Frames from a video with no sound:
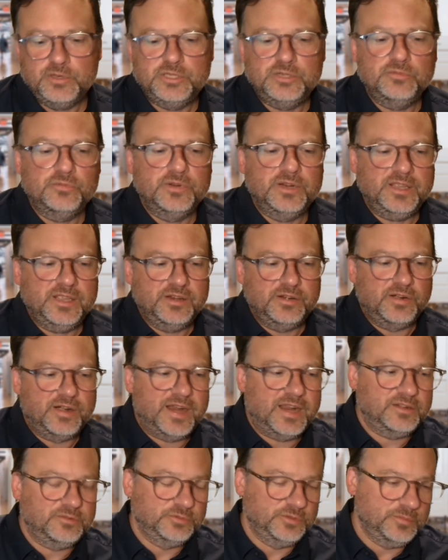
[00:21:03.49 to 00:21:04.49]
you want to
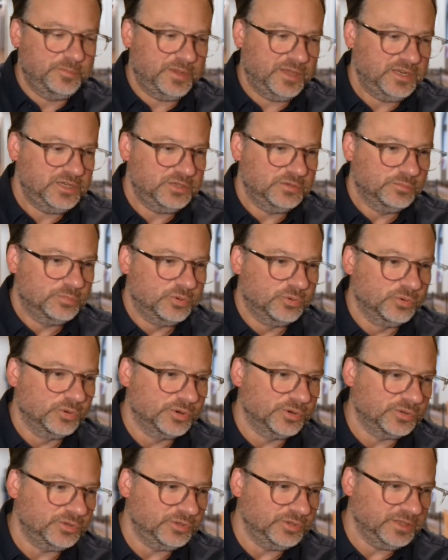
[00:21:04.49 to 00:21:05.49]
interact with the patient
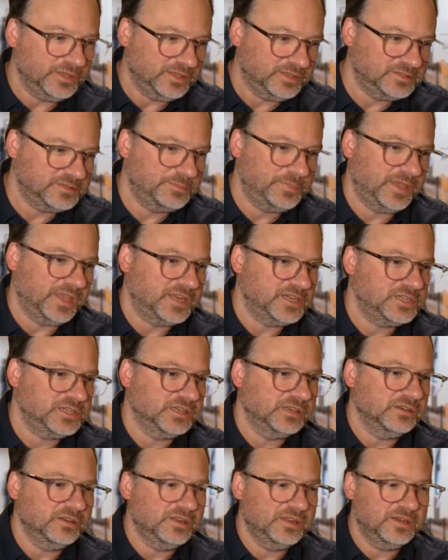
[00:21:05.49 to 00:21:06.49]
portal as a
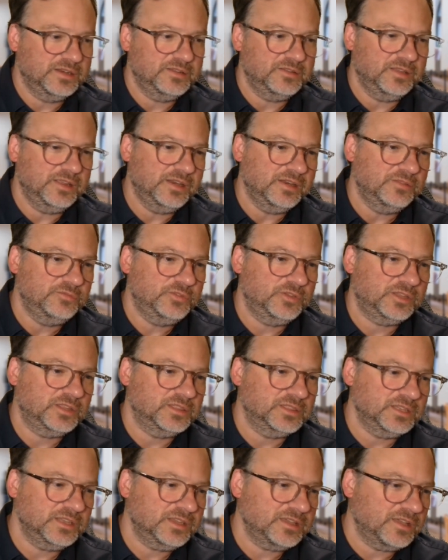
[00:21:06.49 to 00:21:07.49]
patient? And if you can
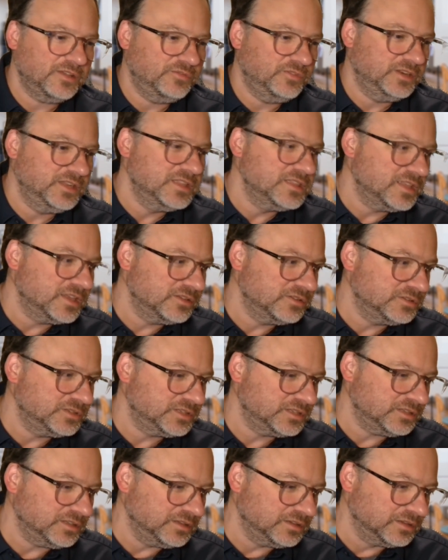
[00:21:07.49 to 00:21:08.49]
think of it in
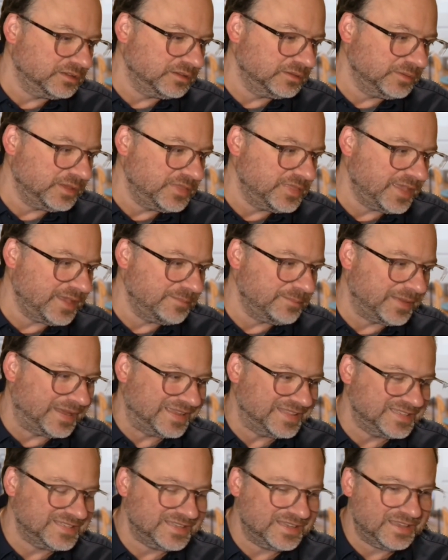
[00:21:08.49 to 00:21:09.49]
those in that
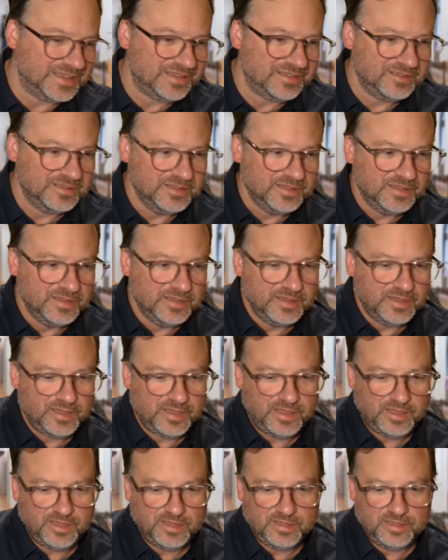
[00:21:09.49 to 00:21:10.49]
mindset,
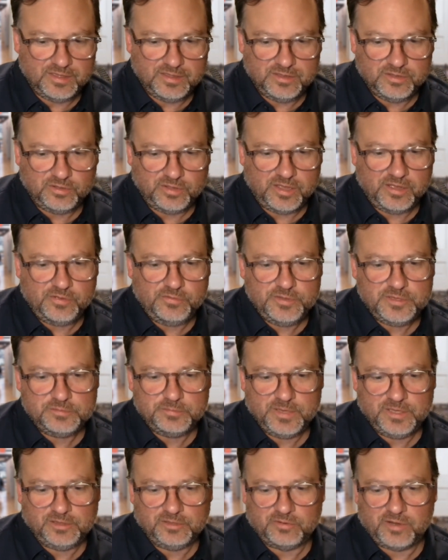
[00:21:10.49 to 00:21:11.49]
you'll always
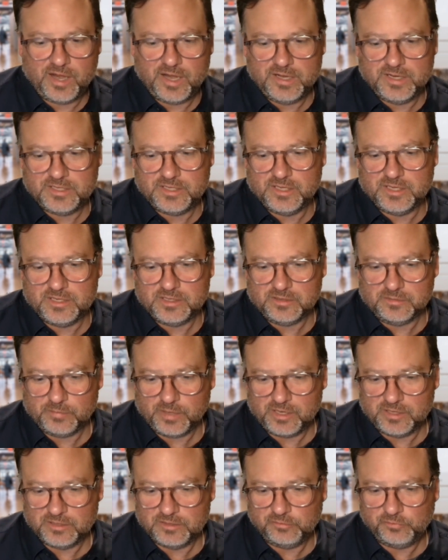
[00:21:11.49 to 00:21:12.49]
make the right decision,
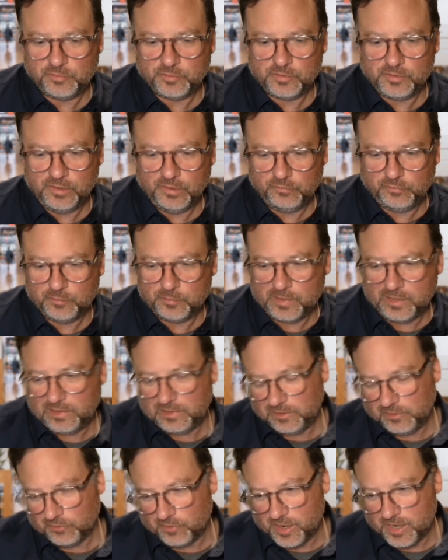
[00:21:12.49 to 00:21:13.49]
because if you're
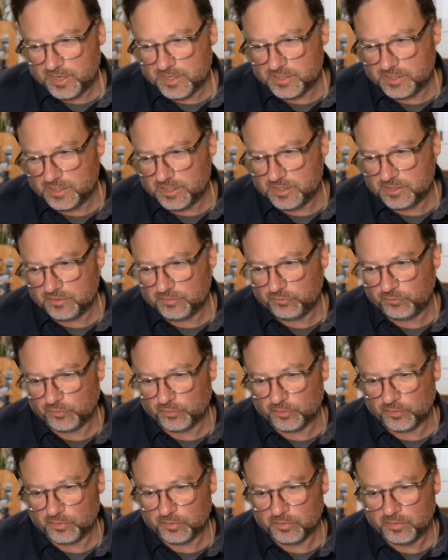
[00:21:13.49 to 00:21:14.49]
making the right decision
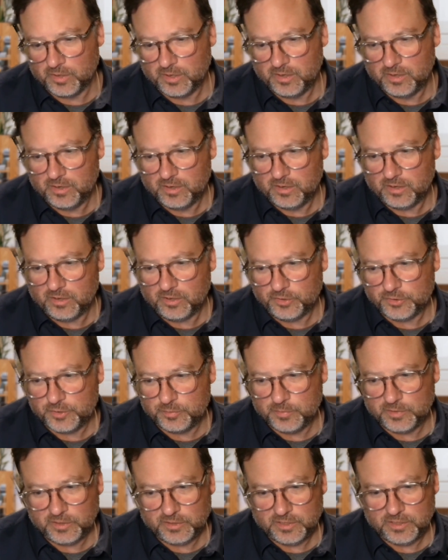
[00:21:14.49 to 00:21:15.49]
for
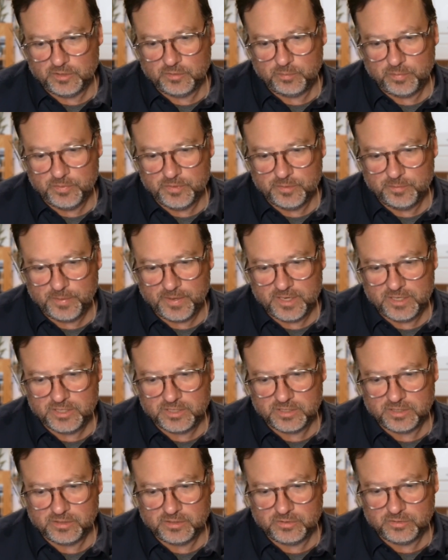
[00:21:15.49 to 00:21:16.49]
ultimately the
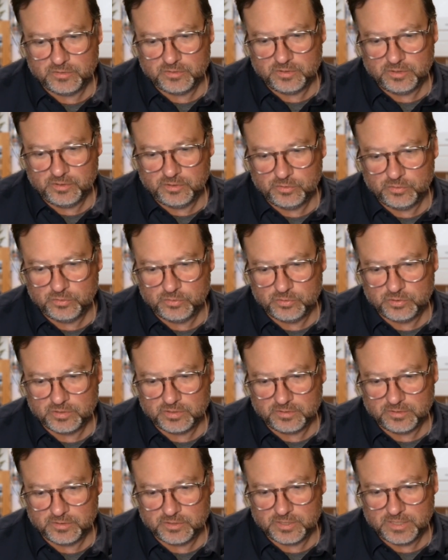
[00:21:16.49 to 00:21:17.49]
patient who's
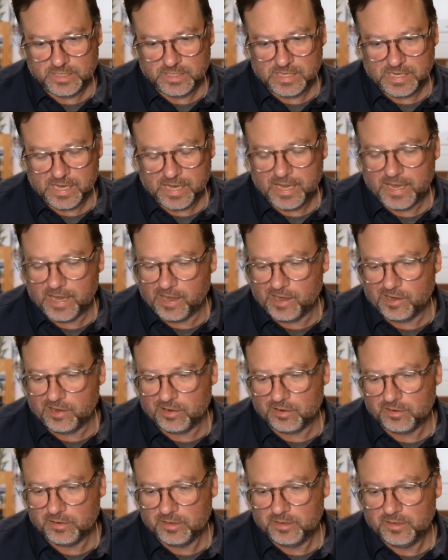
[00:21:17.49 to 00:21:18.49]
seeking
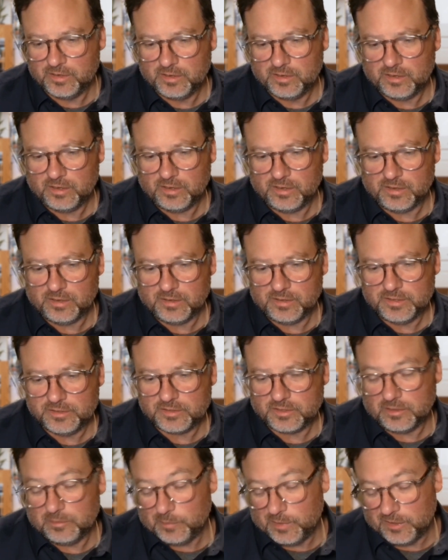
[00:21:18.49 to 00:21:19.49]
care, it's
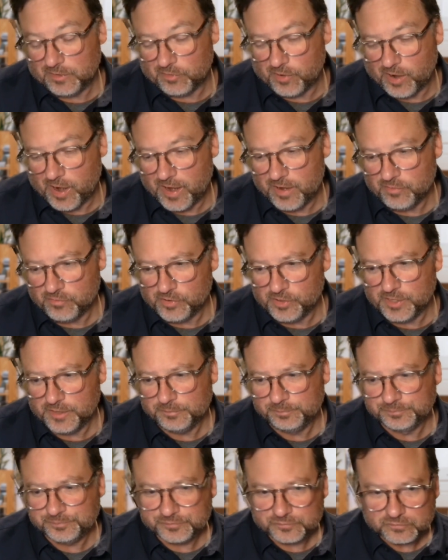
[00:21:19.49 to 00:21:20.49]
going to be the right one.
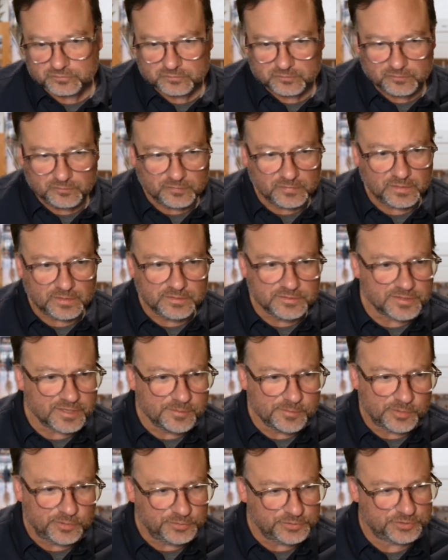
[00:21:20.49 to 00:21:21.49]
The same
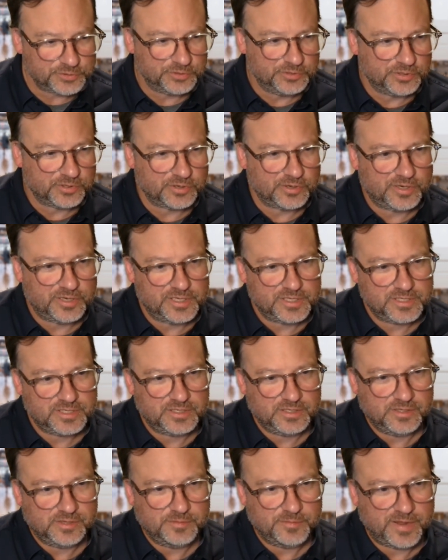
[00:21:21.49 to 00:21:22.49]
holds true across
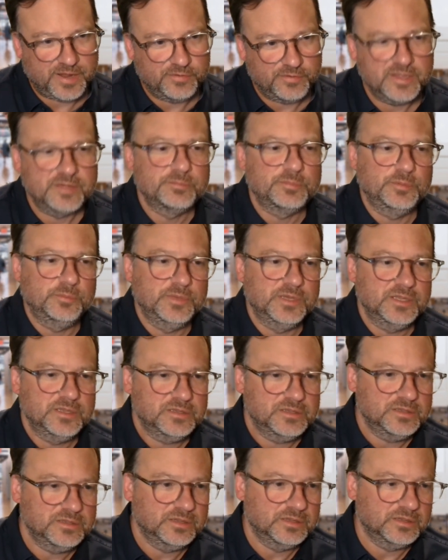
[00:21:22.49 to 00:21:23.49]
how we implement
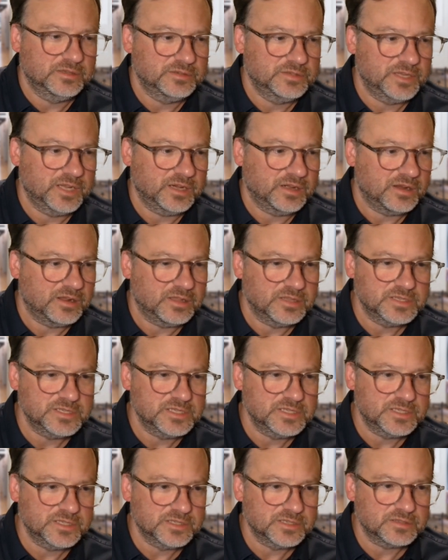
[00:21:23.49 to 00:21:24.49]
technology
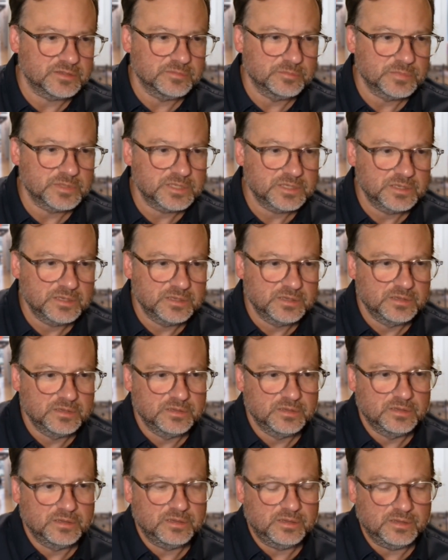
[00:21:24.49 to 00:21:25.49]
systems.
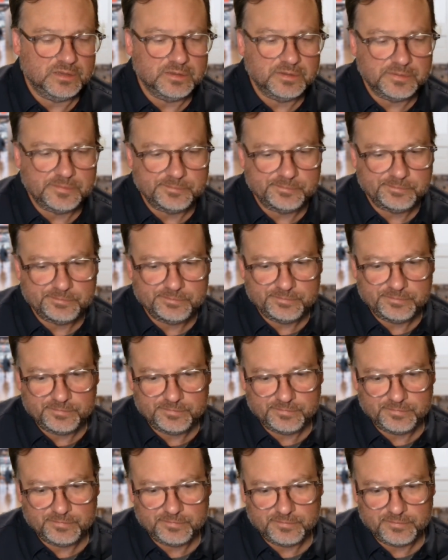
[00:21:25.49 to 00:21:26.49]
Um,
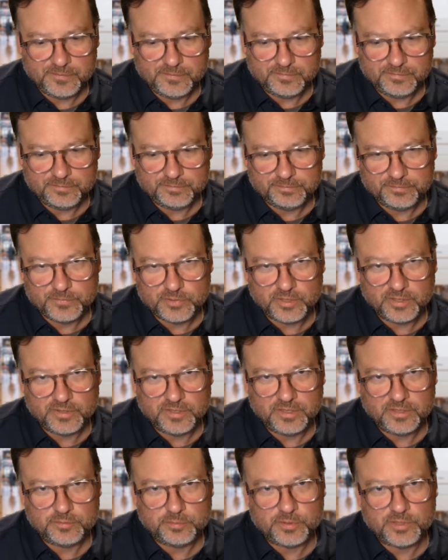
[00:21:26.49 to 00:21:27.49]
so I
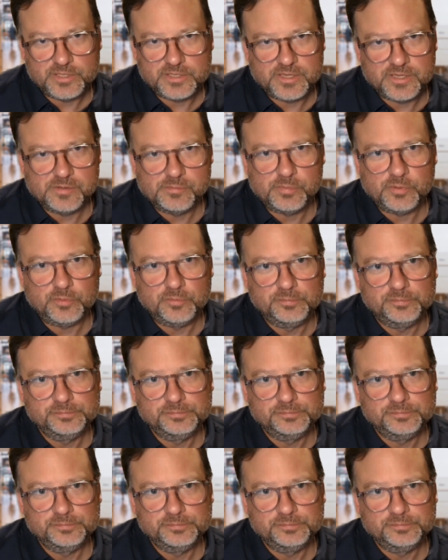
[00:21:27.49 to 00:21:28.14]
think it's pretty simple.